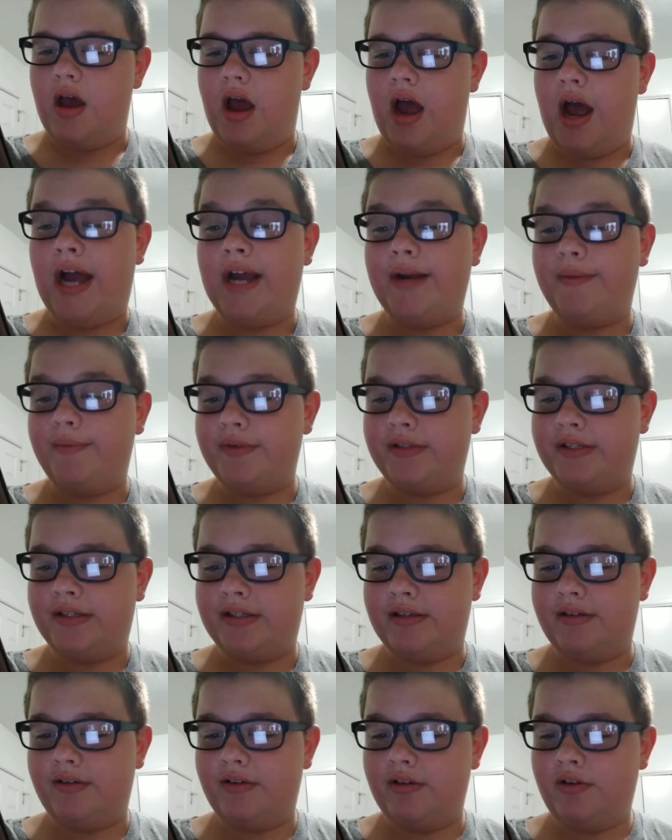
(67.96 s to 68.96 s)
I was
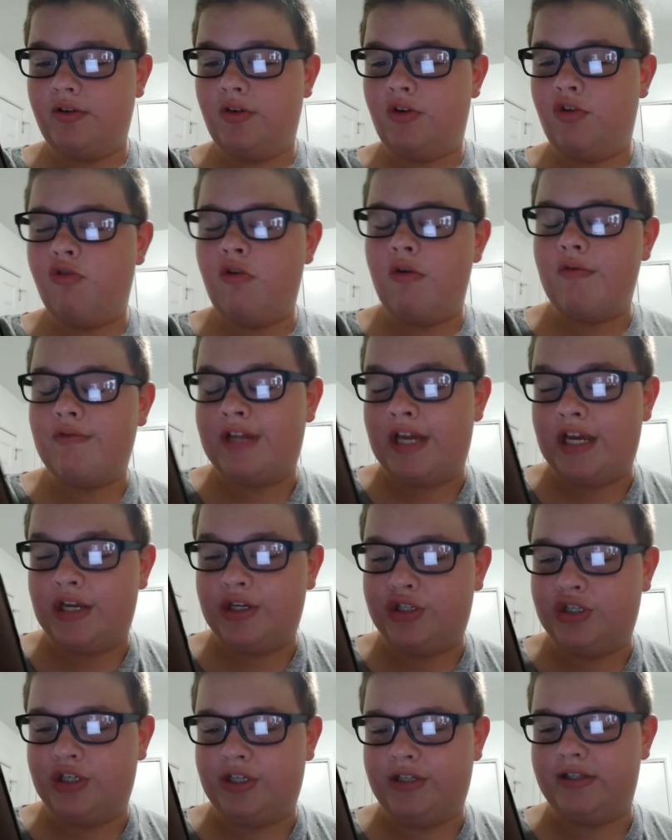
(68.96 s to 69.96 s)

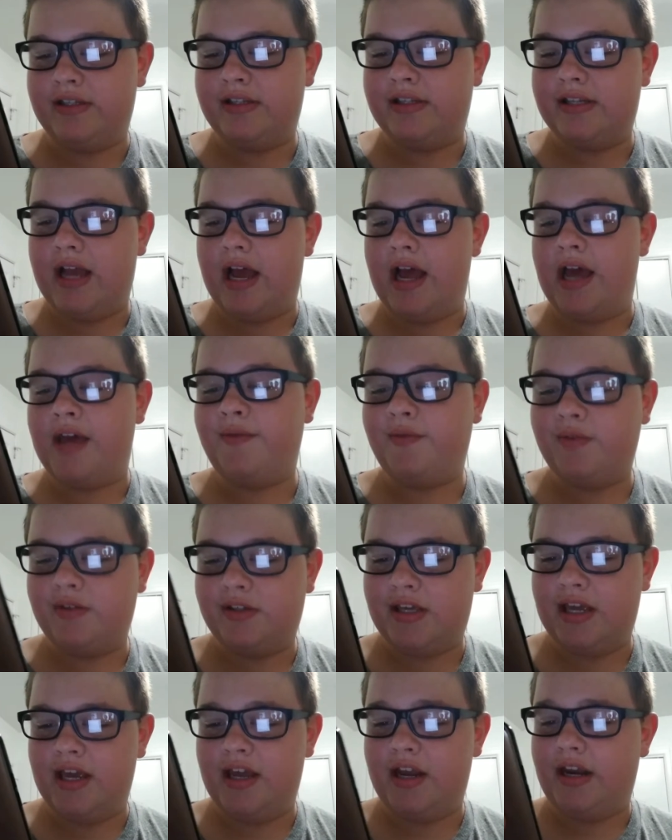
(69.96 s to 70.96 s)
quotations. I was
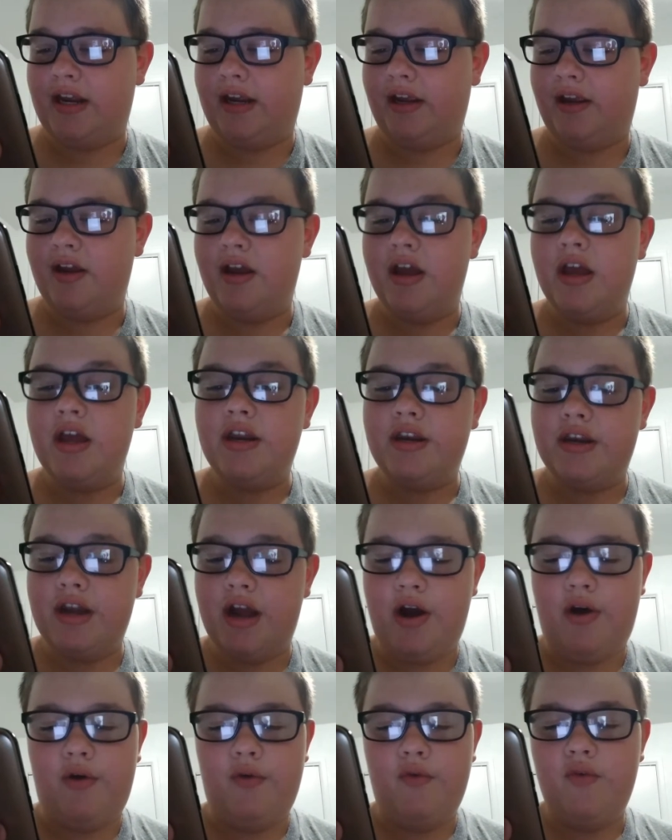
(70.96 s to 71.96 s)
kidding.
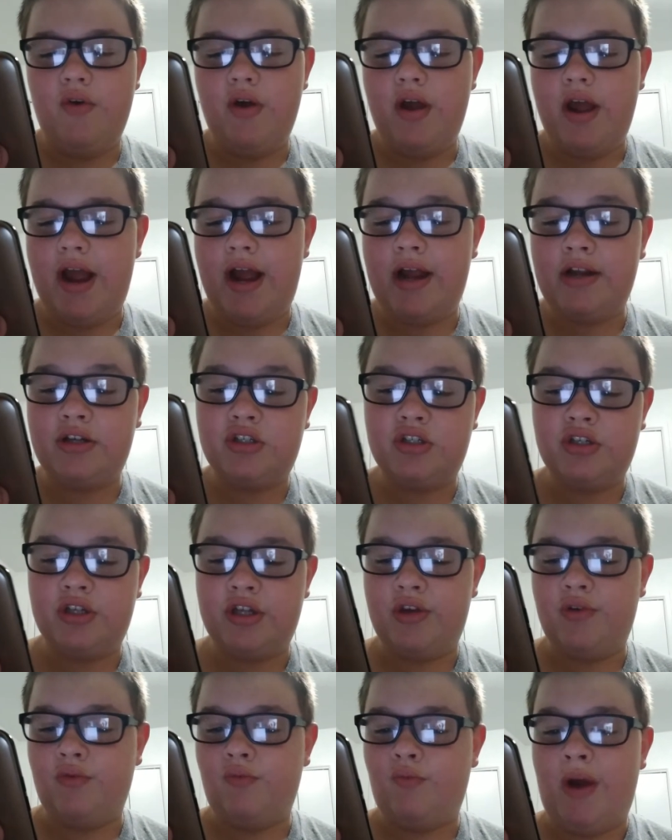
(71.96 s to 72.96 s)
No,
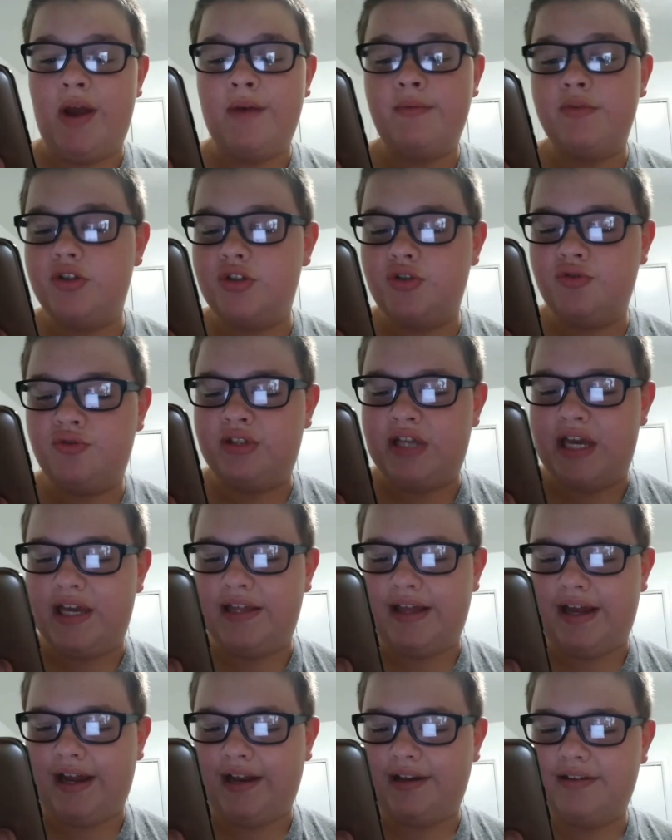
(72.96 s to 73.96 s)
actually, why would you say
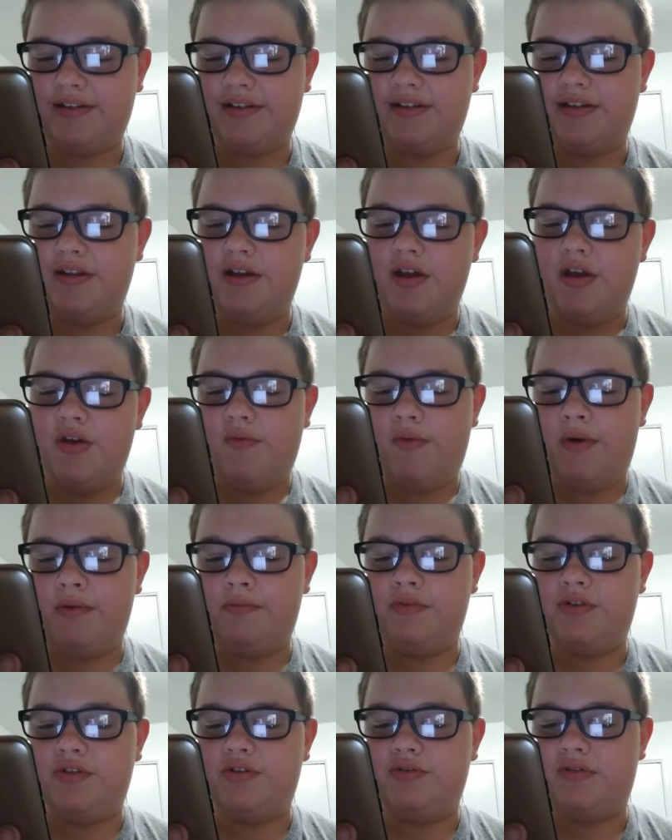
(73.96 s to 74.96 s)
that? Why
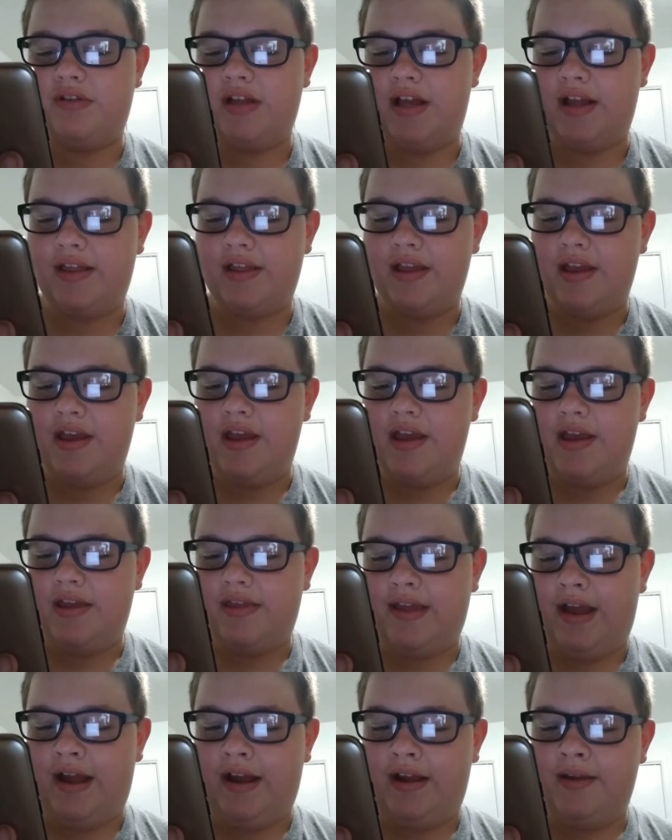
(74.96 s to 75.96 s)
would you send
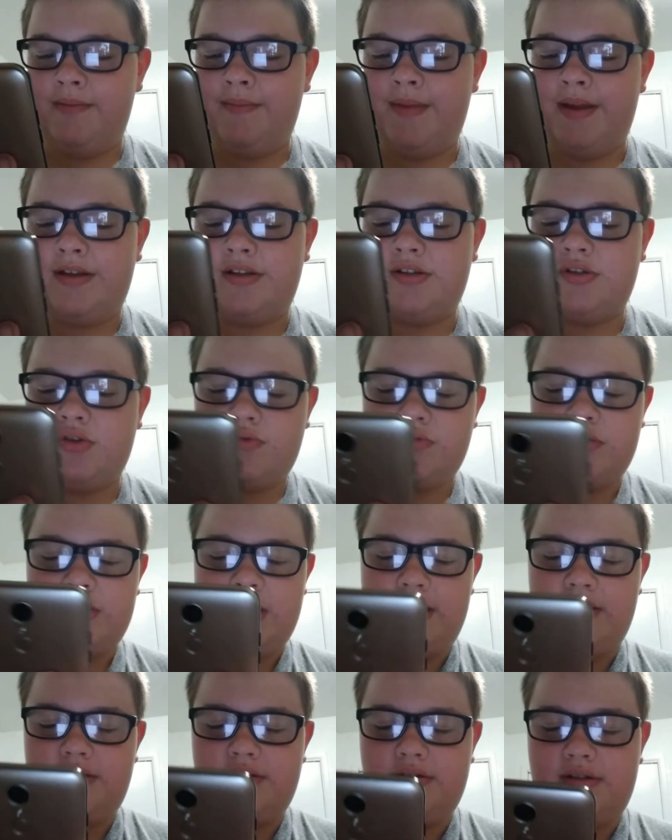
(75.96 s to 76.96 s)
that? It makes no
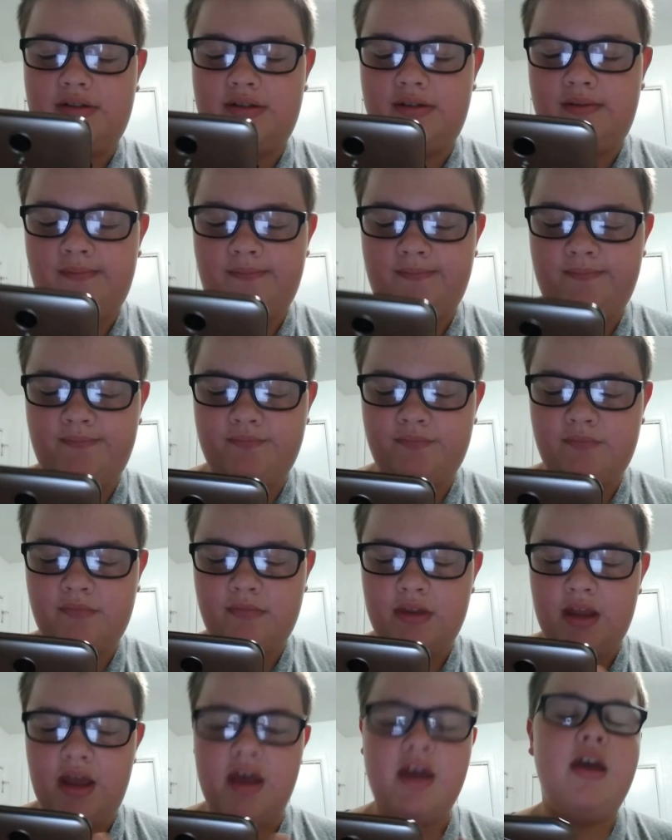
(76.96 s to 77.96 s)
sense.
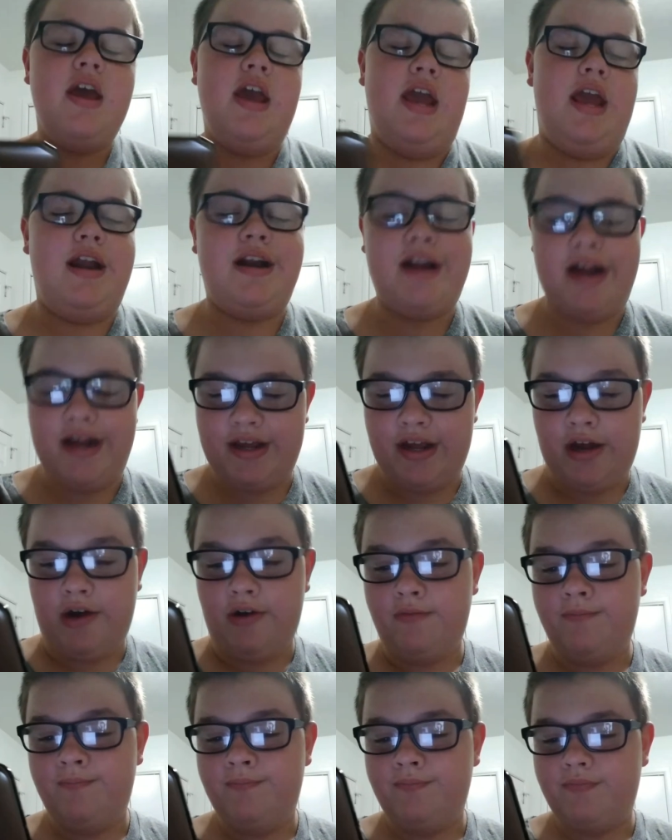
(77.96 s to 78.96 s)
And I
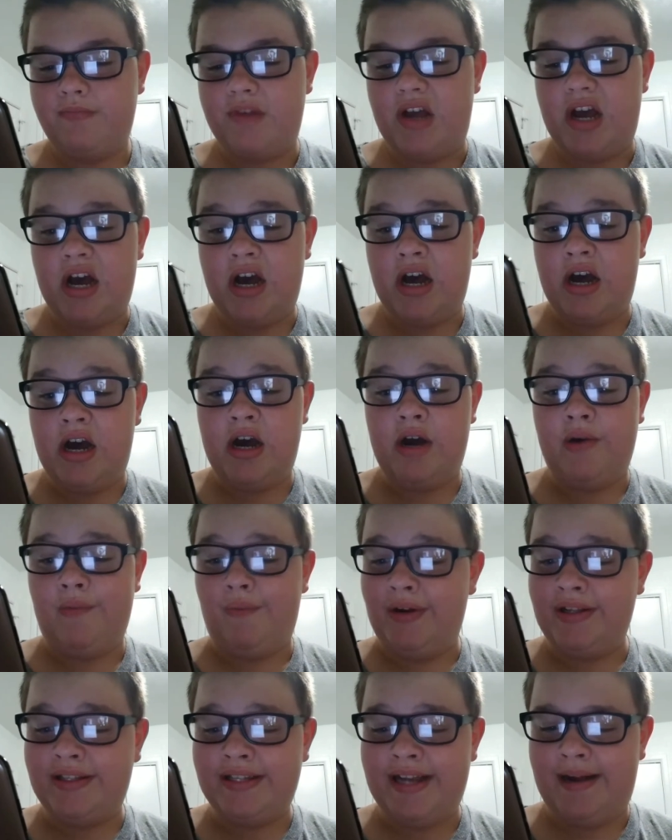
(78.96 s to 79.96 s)
go, uh,
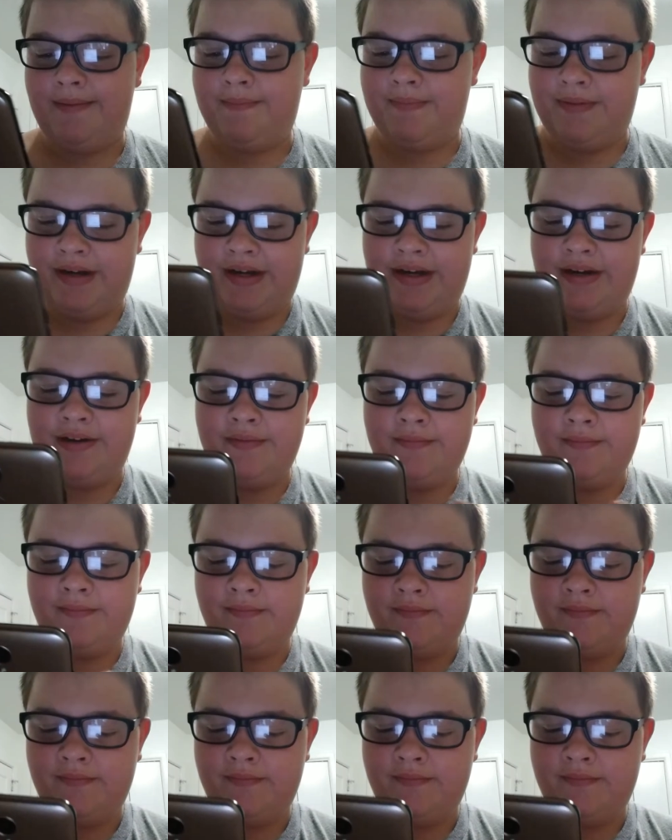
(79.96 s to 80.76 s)
what's happening?